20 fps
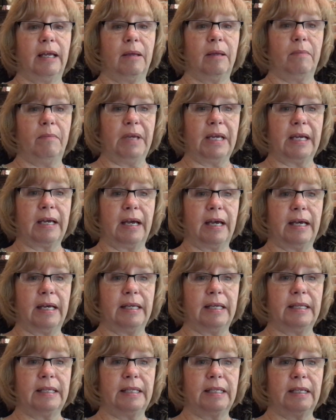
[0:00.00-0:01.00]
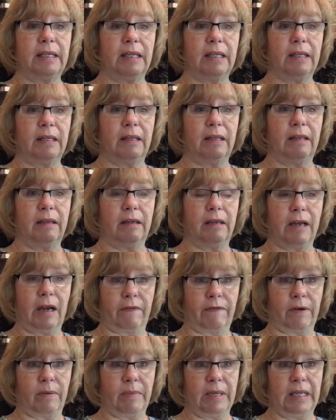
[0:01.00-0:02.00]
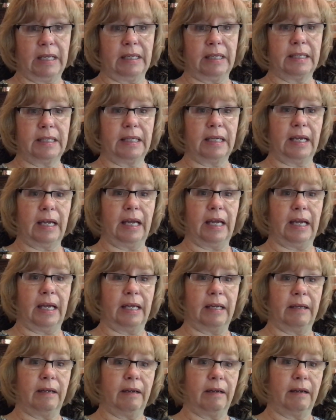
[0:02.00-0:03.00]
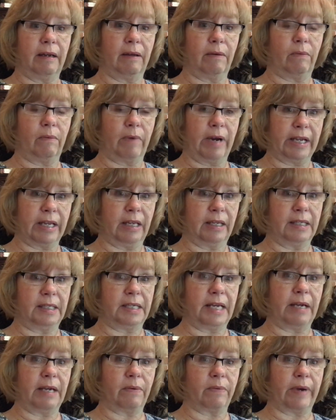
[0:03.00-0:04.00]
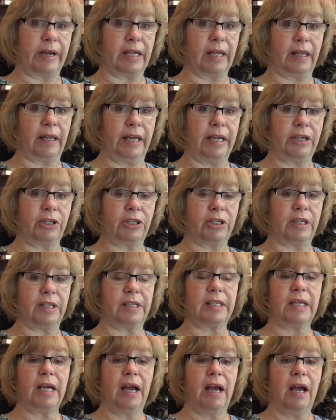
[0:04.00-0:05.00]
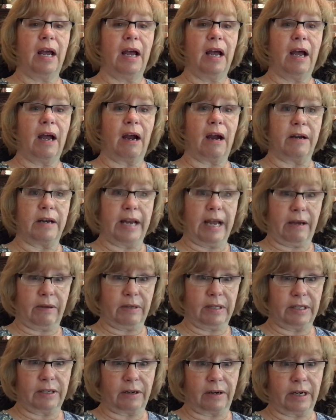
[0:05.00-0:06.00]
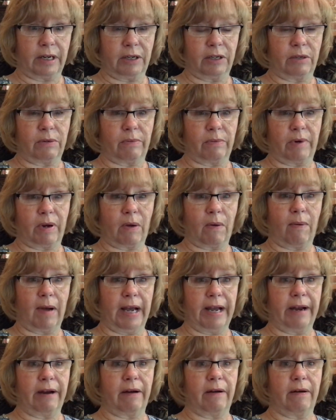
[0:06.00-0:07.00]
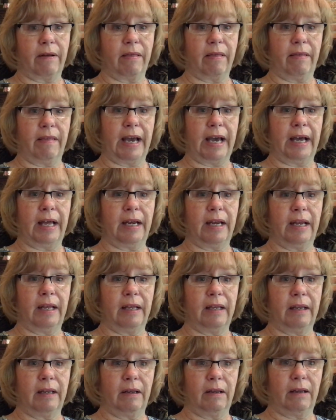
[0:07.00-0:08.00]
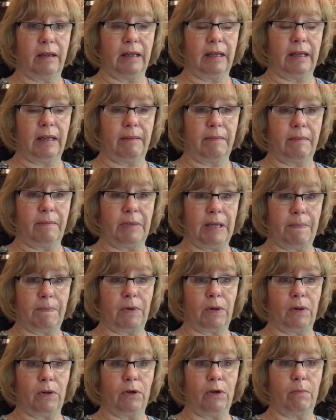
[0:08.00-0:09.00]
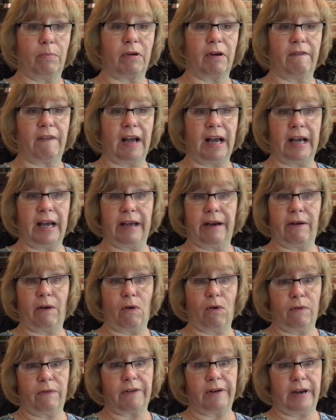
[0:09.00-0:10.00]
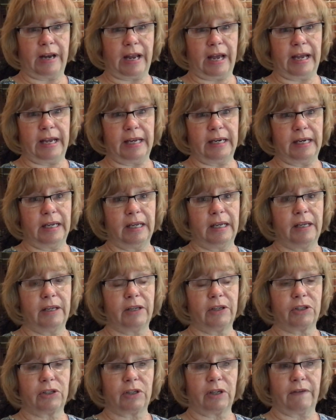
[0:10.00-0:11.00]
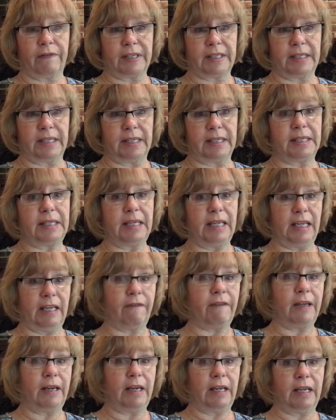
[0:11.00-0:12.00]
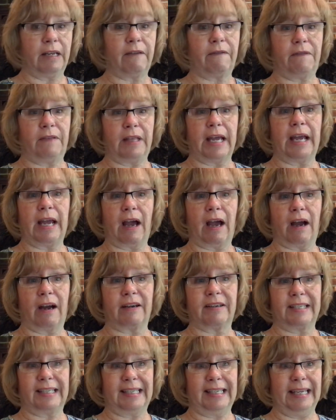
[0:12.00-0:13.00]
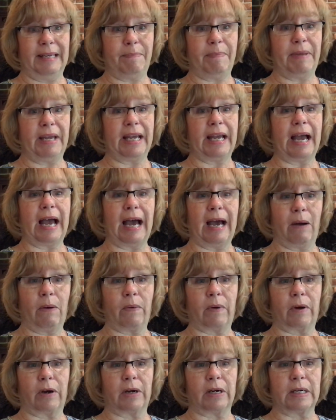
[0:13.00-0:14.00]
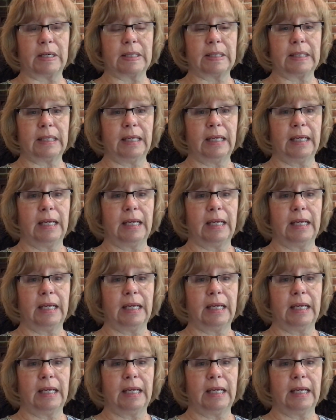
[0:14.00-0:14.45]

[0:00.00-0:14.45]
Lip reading: because governments and state regulations are now starting to require that people who provide overnight services, even if they are sleeping hours,